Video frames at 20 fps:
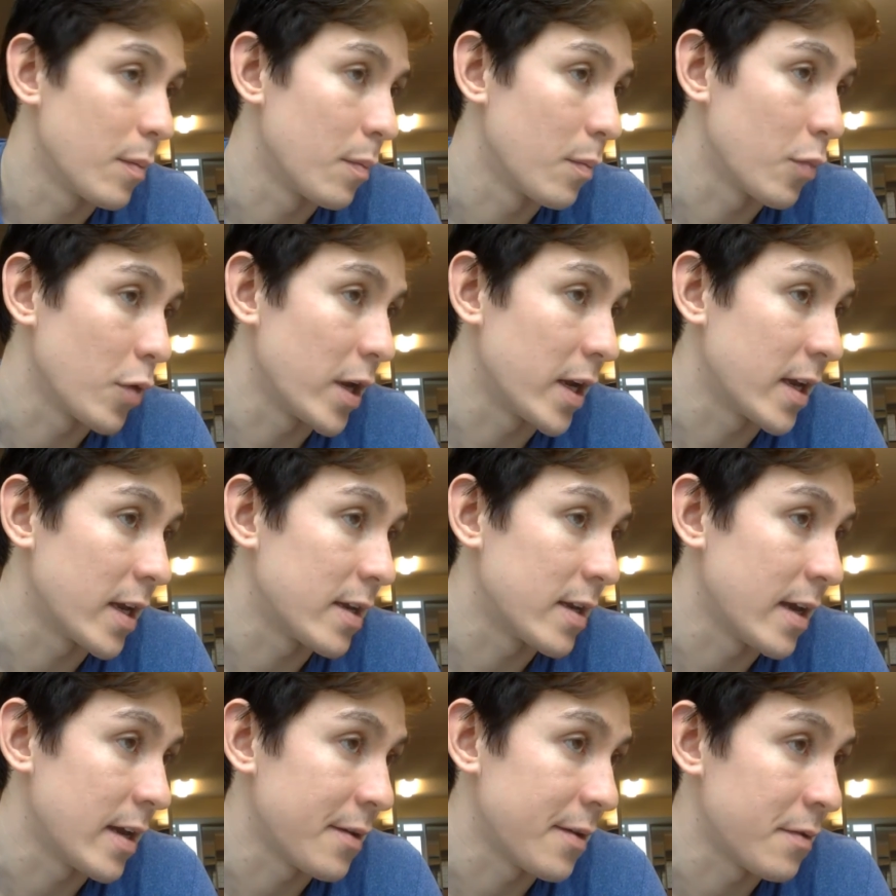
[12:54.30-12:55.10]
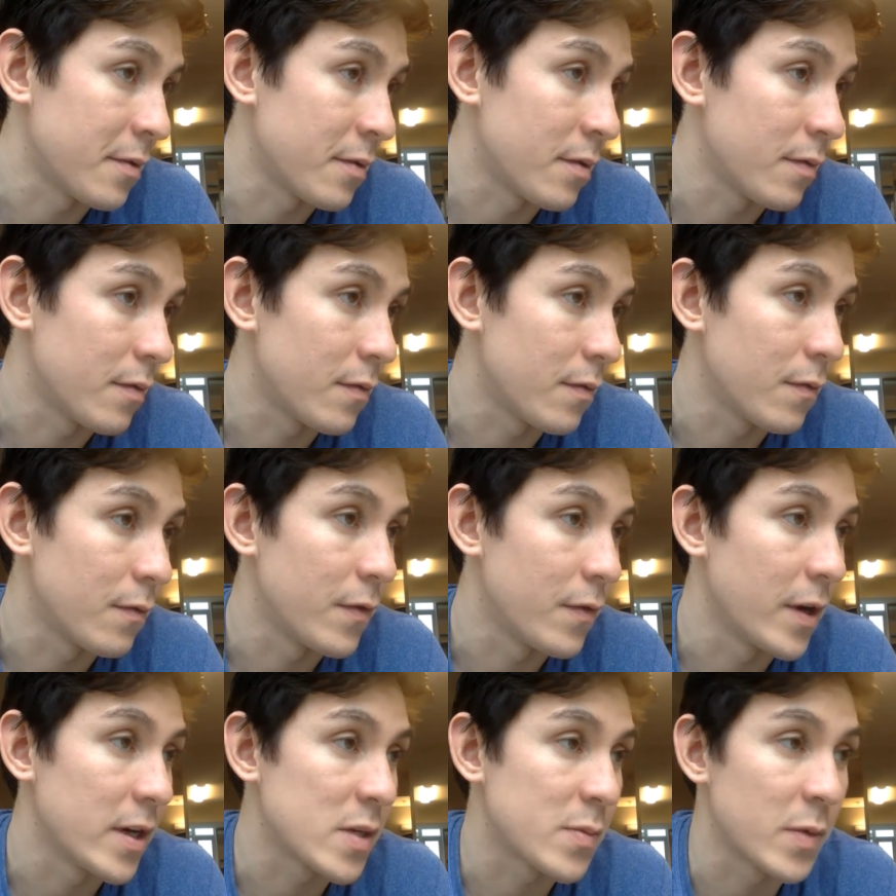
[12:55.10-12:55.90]
break it down
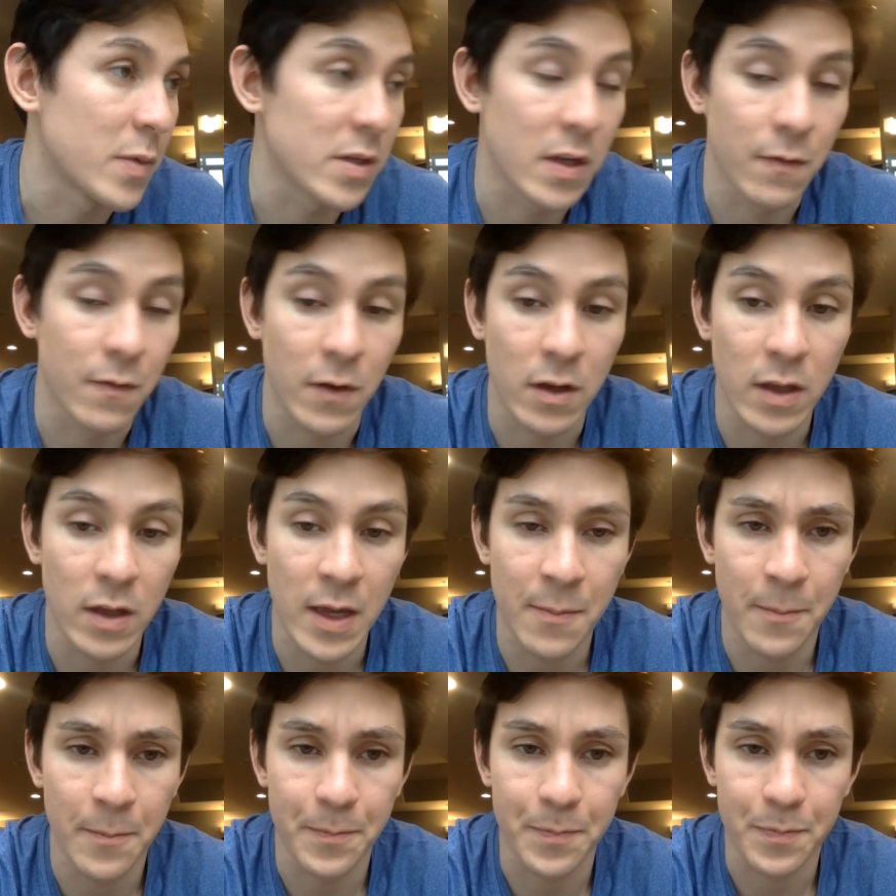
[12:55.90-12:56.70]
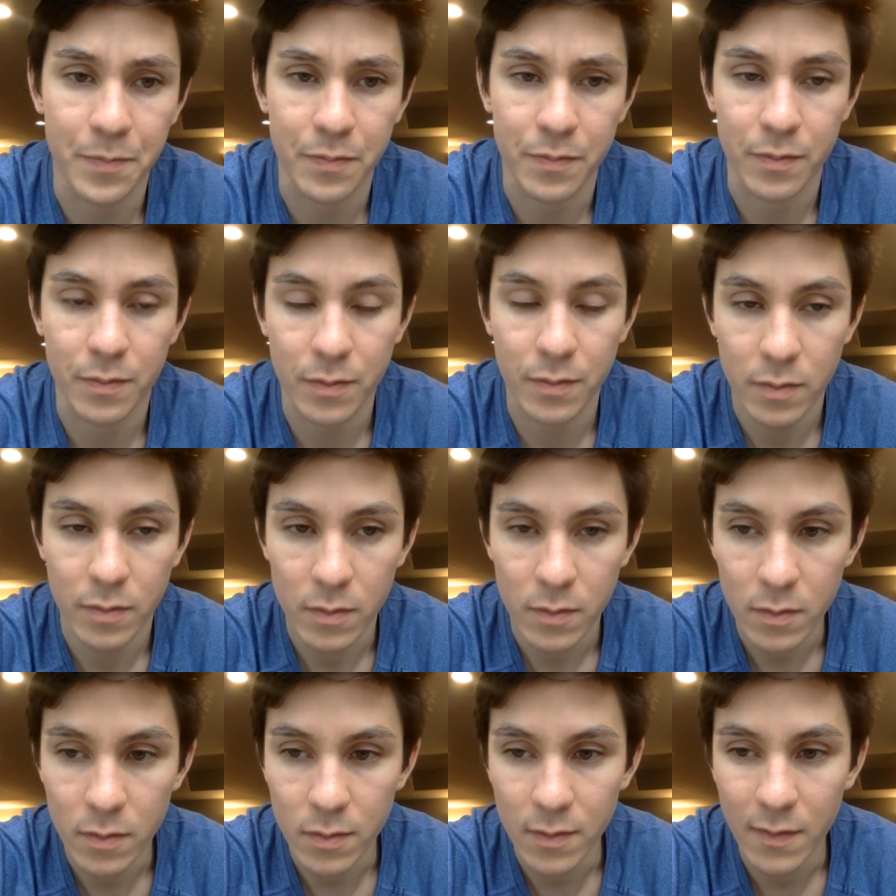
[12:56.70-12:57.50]
very specifically,
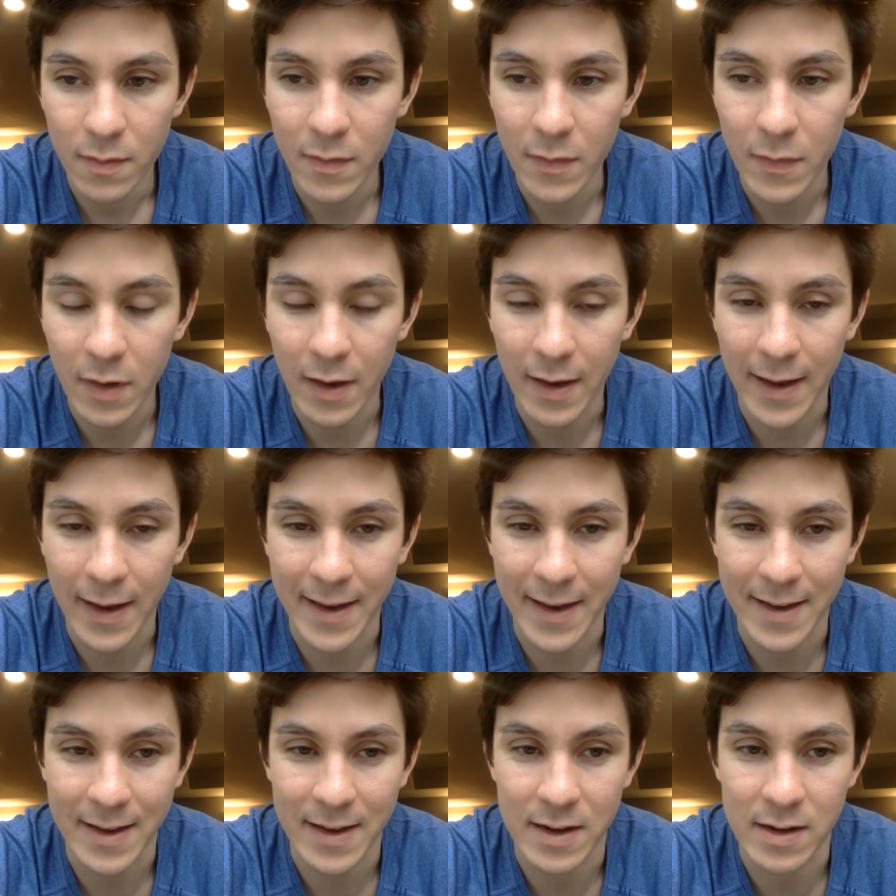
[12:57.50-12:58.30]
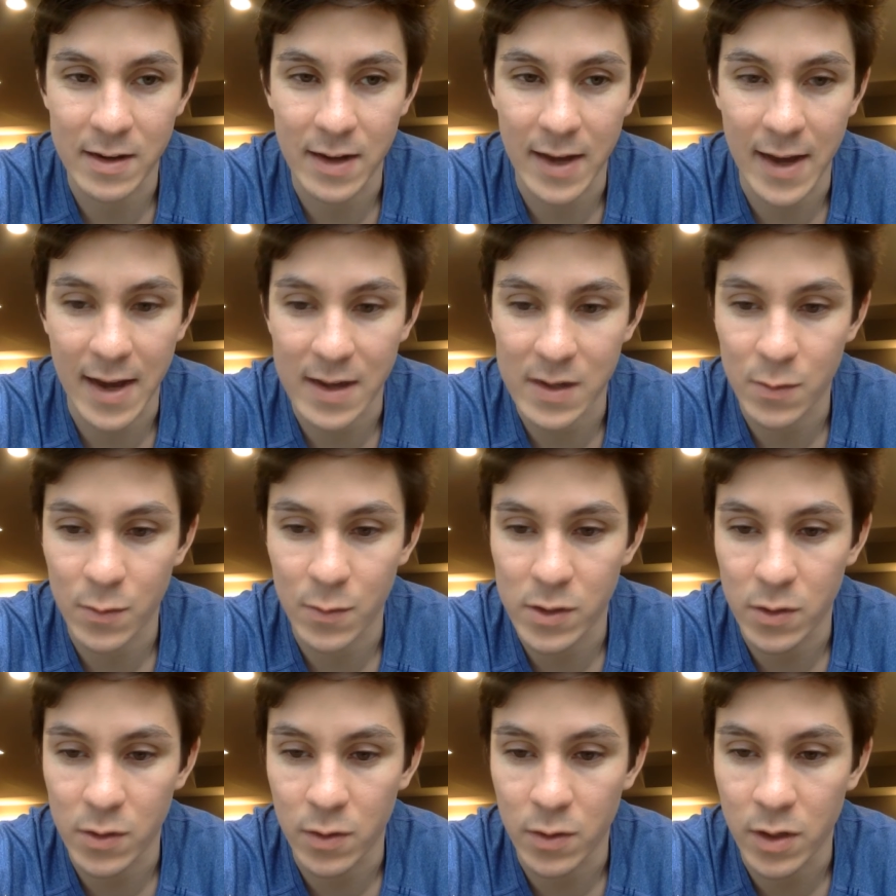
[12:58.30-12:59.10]
and ask
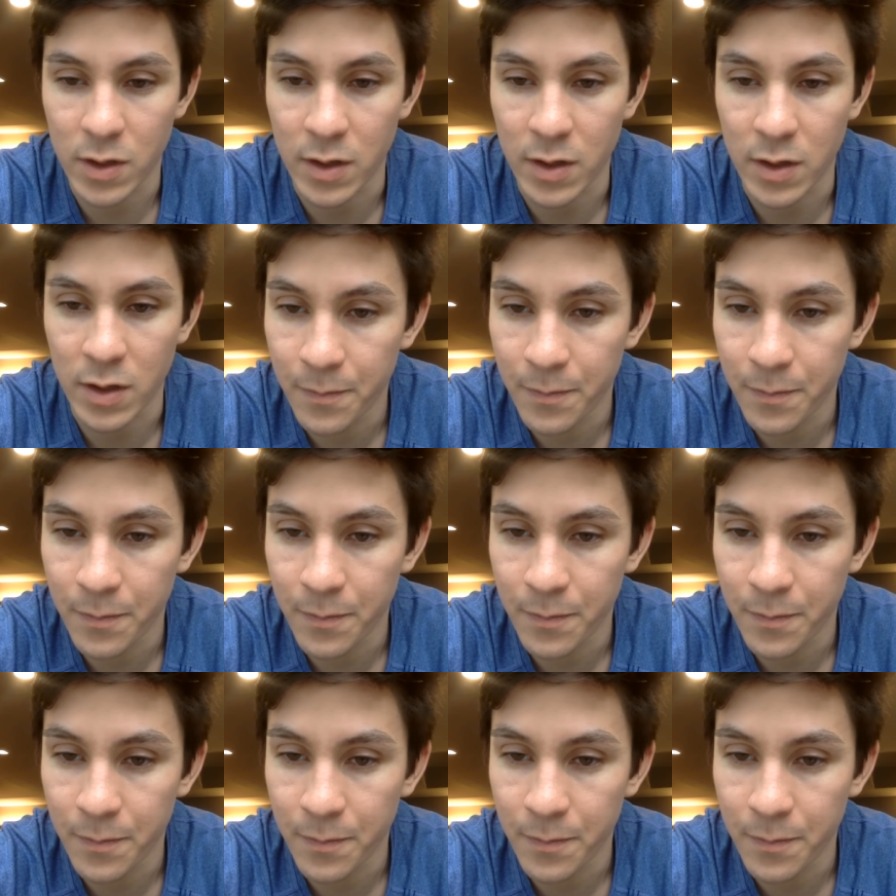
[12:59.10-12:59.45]
what's going on.